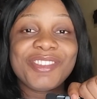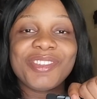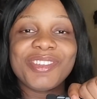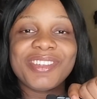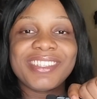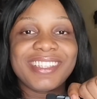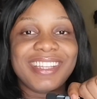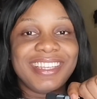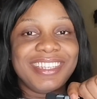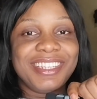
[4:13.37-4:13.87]

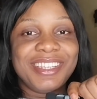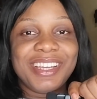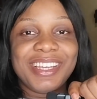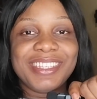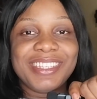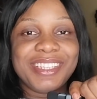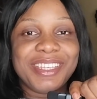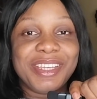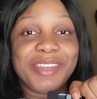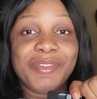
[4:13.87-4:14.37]
Just
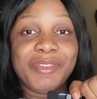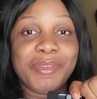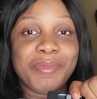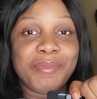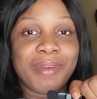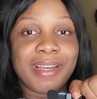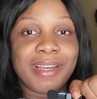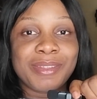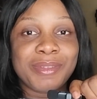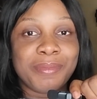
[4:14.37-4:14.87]
Nigerians to give
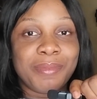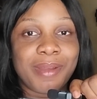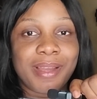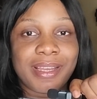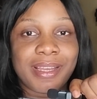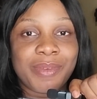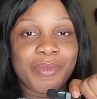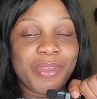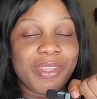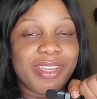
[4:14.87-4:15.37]
it back to
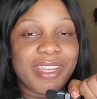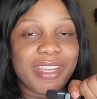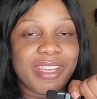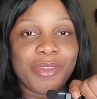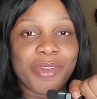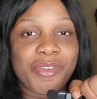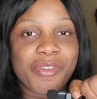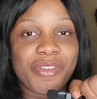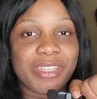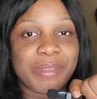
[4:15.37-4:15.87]
back when you
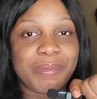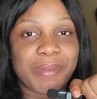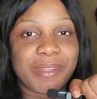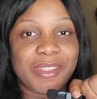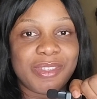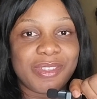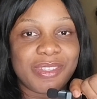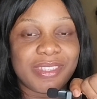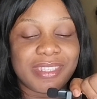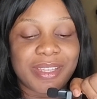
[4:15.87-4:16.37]
cannot
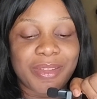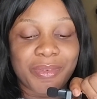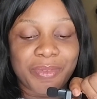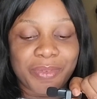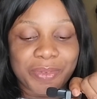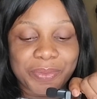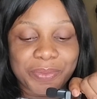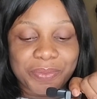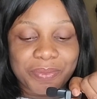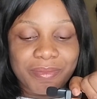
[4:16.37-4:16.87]
respect
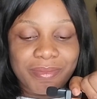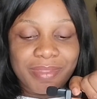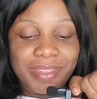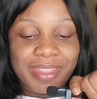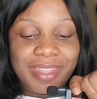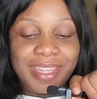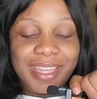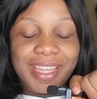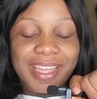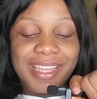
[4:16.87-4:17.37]
yourself.
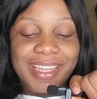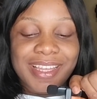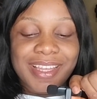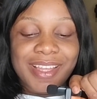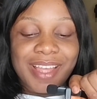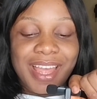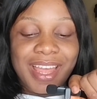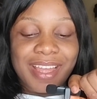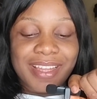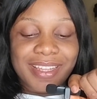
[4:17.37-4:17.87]

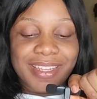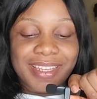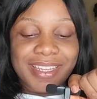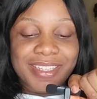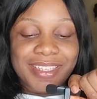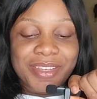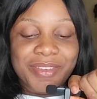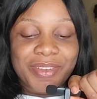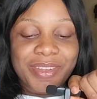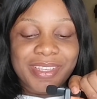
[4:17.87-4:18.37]
And
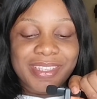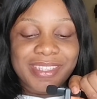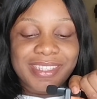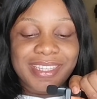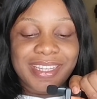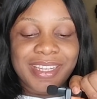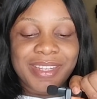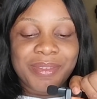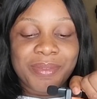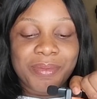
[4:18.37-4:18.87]
Nigerian
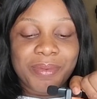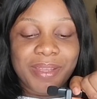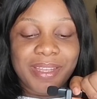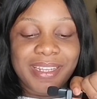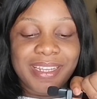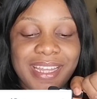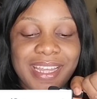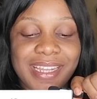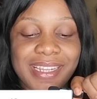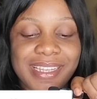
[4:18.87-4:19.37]
said,
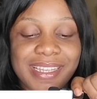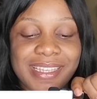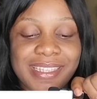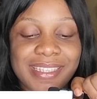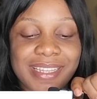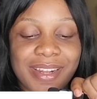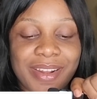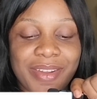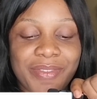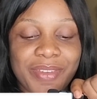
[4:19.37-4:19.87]
when
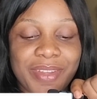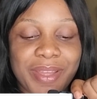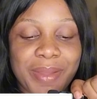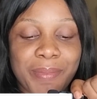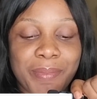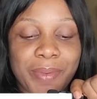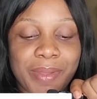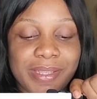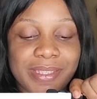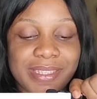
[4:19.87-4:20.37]
any South
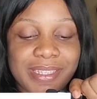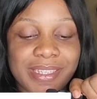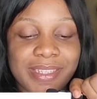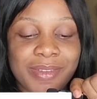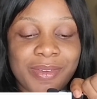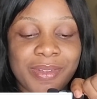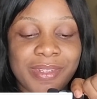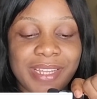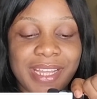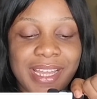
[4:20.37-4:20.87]
African
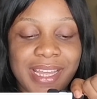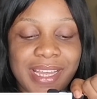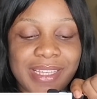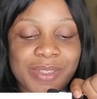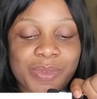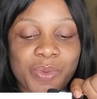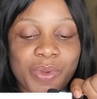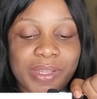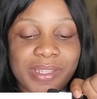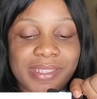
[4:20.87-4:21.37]
person on
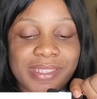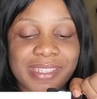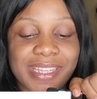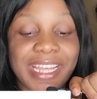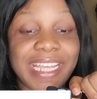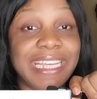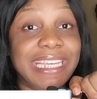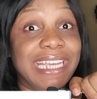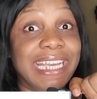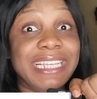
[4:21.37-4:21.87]
X wants
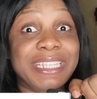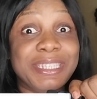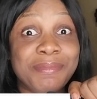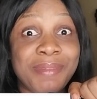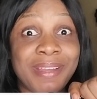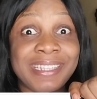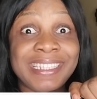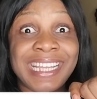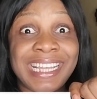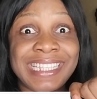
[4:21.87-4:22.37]

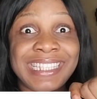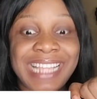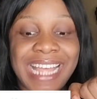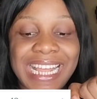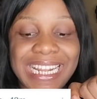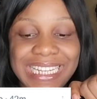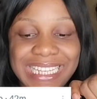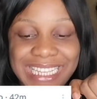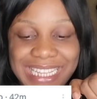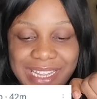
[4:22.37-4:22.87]
engagement,
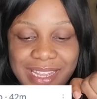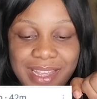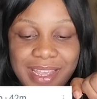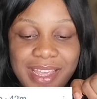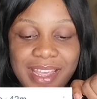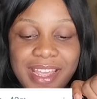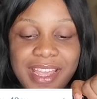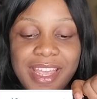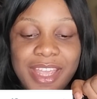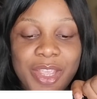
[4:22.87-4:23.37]
exactly,
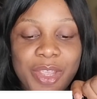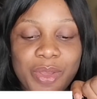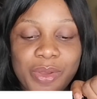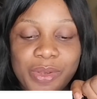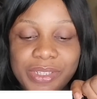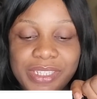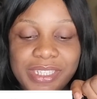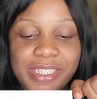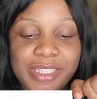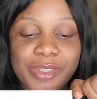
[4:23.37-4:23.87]
he
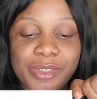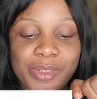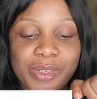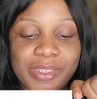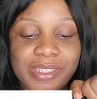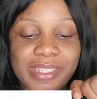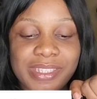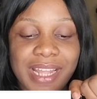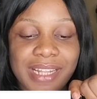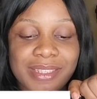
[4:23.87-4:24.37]
or she
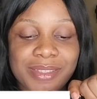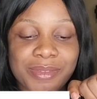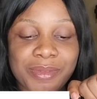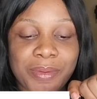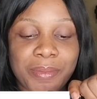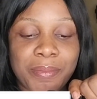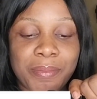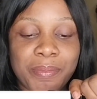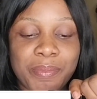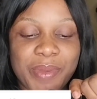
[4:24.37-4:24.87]
just starts
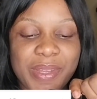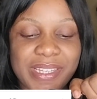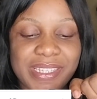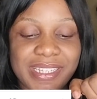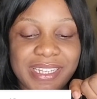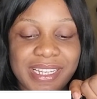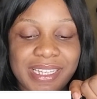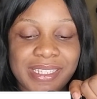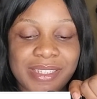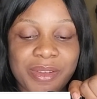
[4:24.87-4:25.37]
some
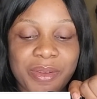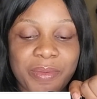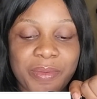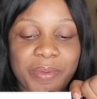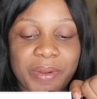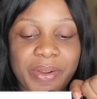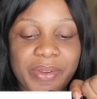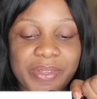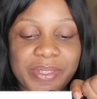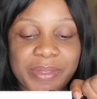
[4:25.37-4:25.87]
baseless
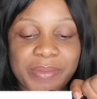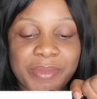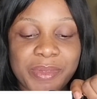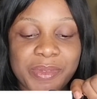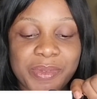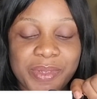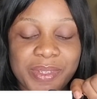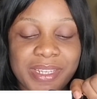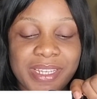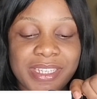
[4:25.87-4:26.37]
comparison
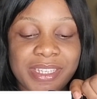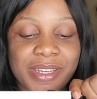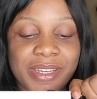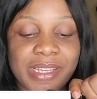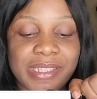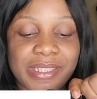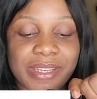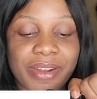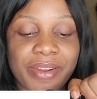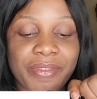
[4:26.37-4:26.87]
between
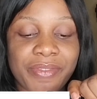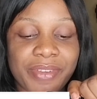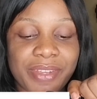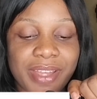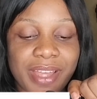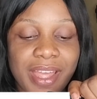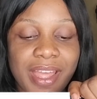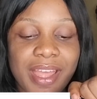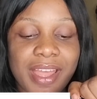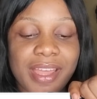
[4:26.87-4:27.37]
Nigeria and South
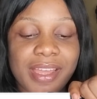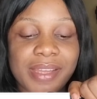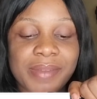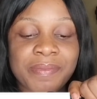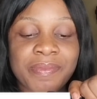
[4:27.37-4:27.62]
Africa